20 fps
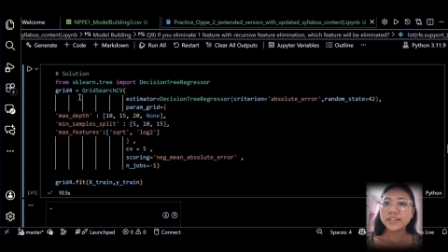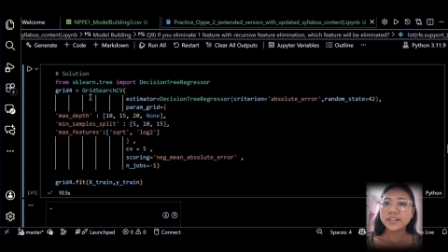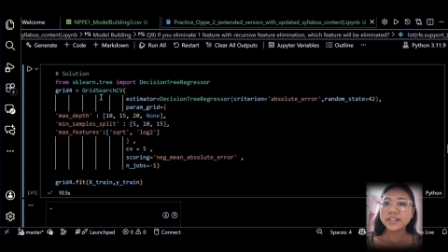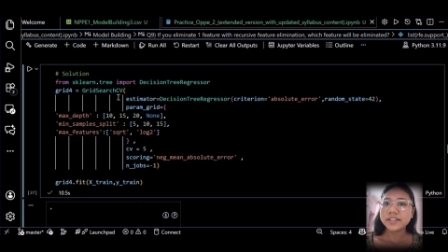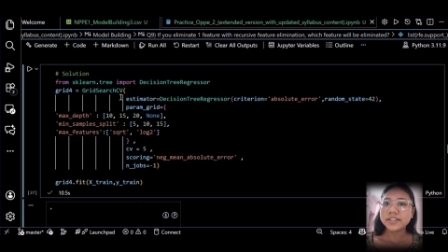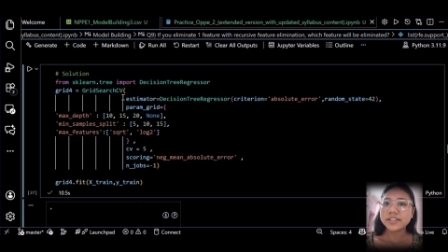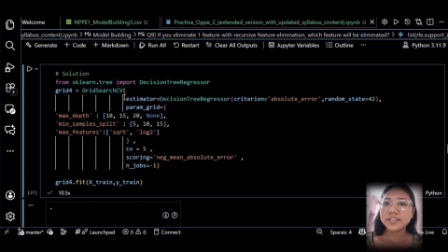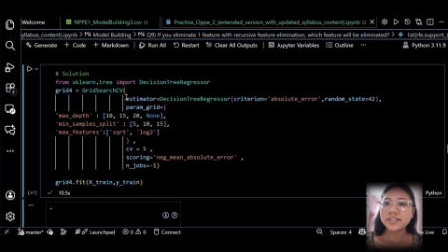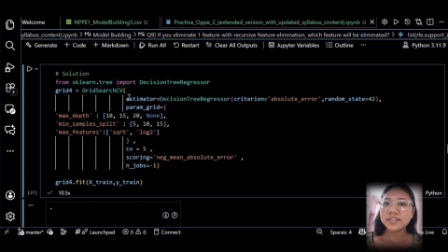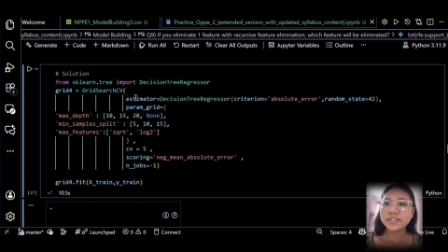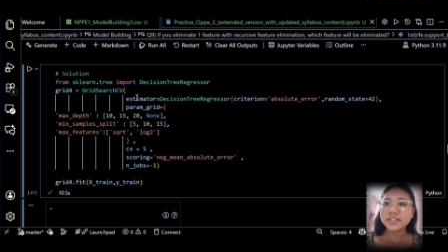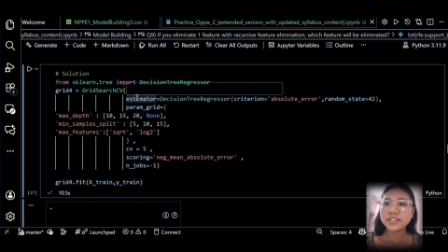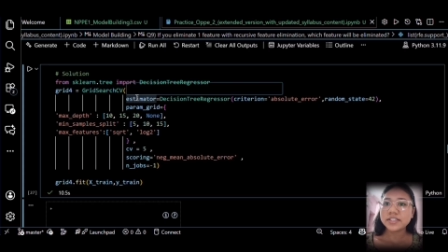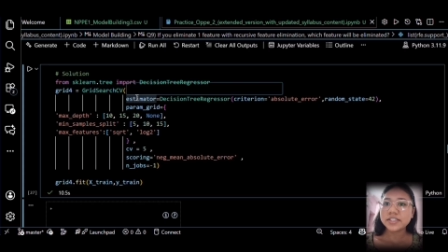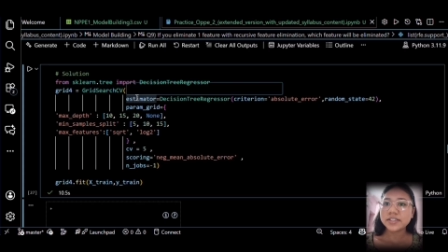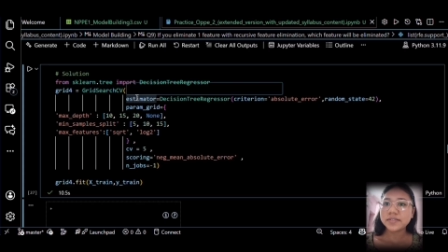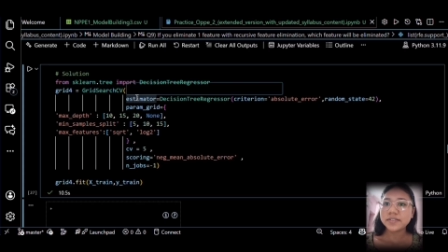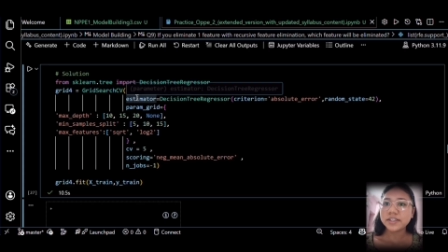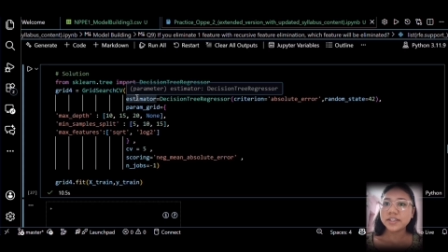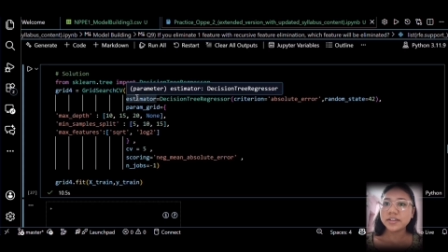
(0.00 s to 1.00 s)
grid search
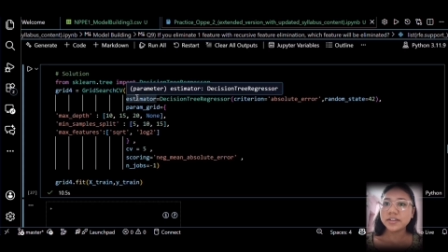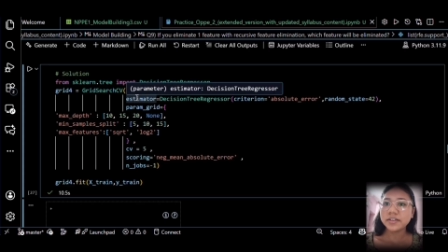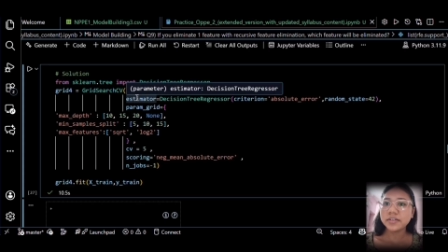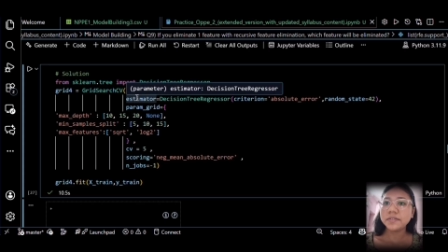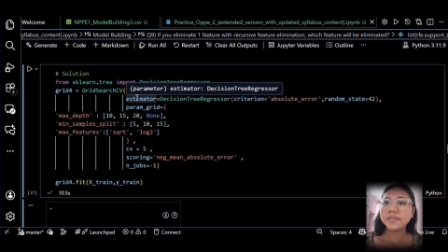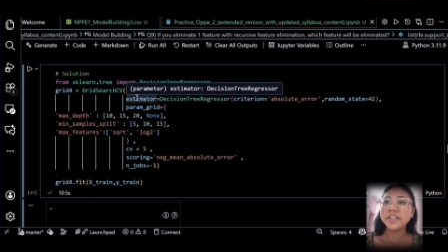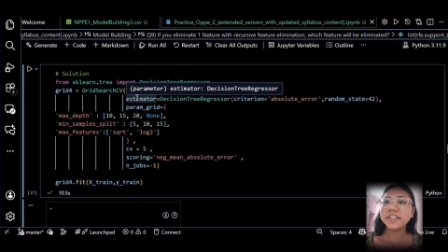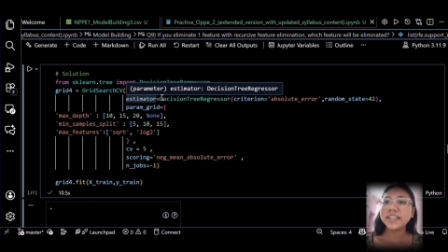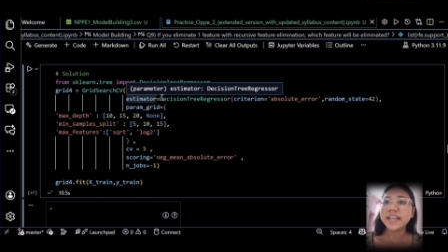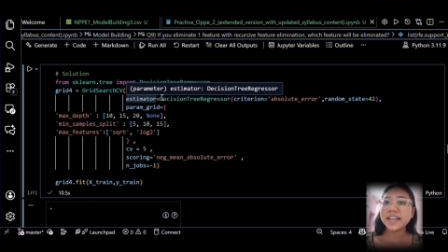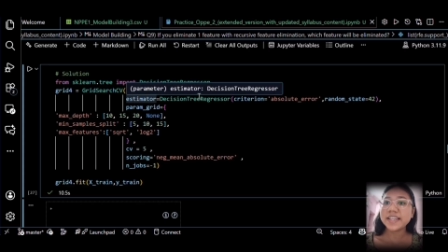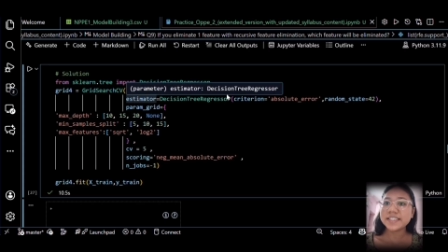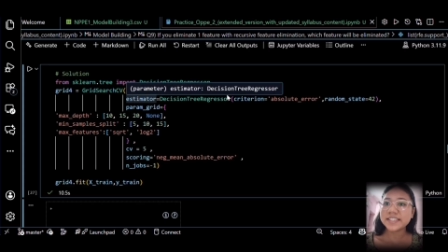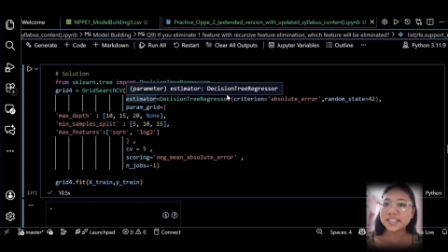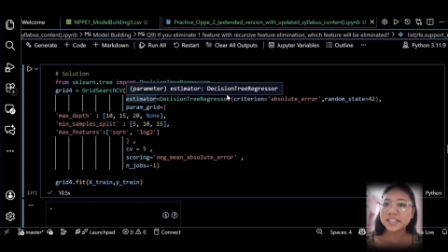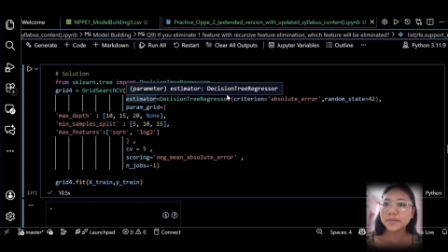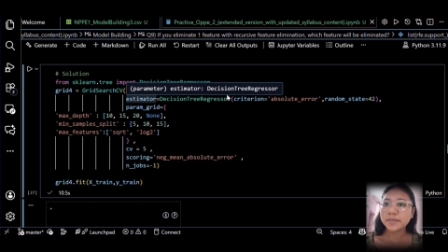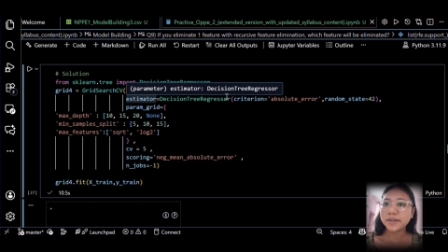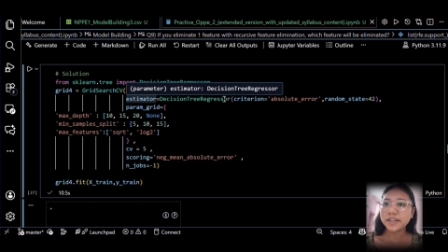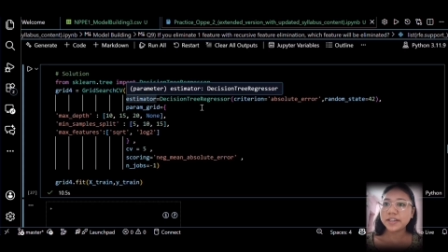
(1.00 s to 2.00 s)
CV here with
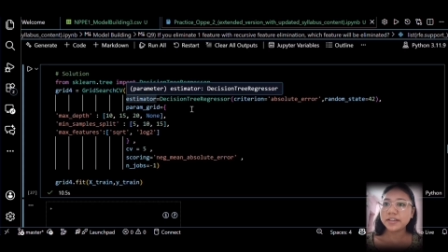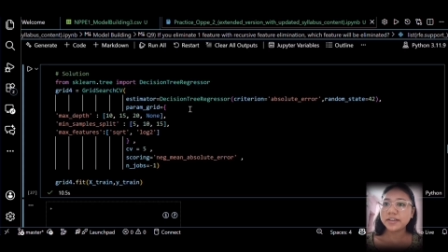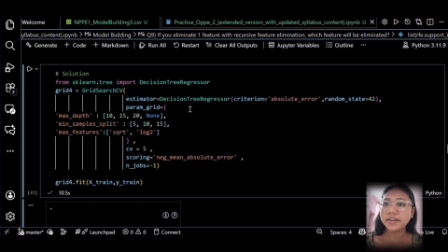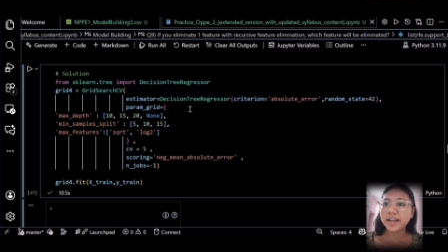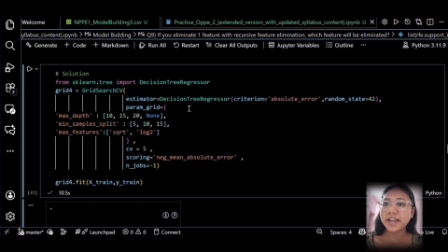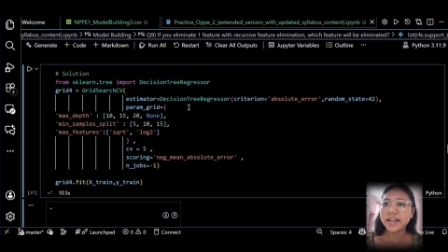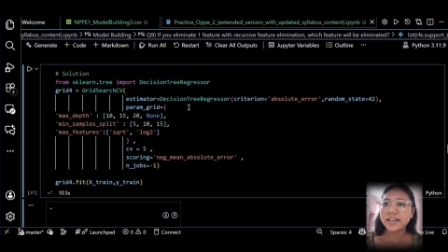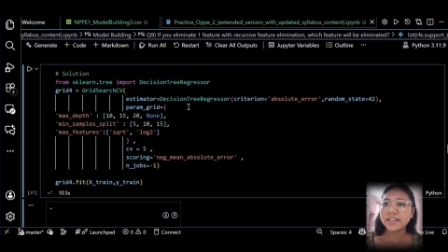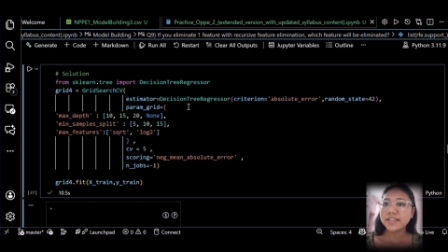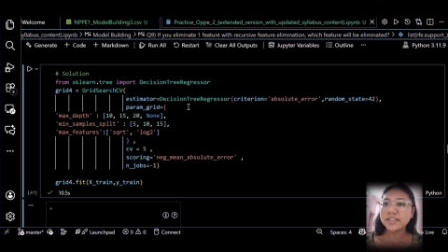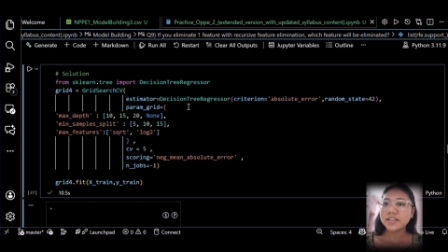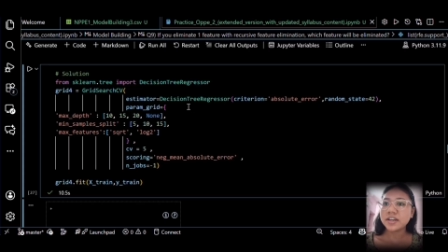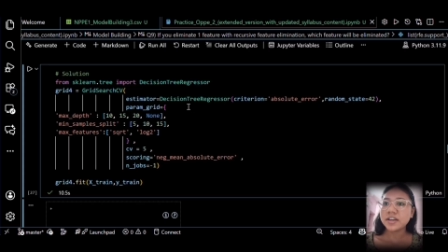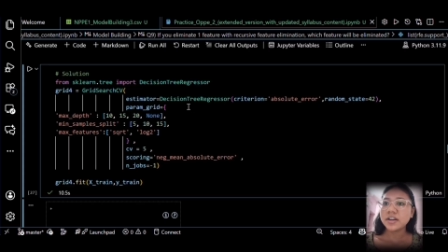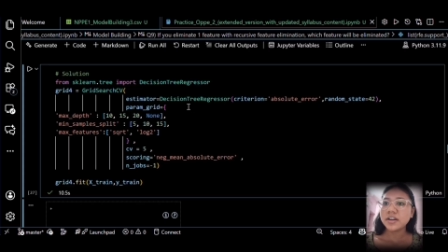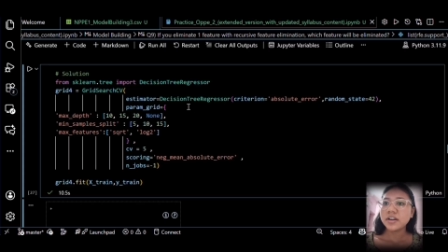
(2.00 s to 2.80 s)
estimator as